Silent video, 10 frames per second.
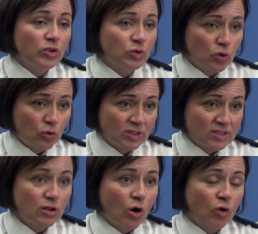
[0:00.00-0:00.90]
your call is
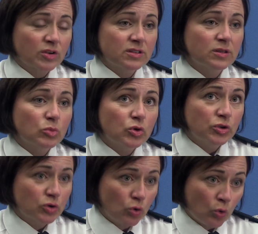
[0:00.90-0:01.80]
logged, and the more
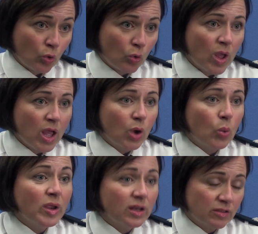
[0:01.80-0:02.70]
you call,
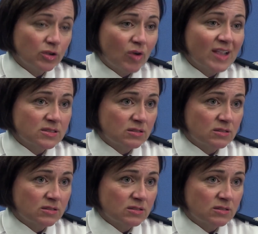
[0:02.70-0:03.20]
we know the greater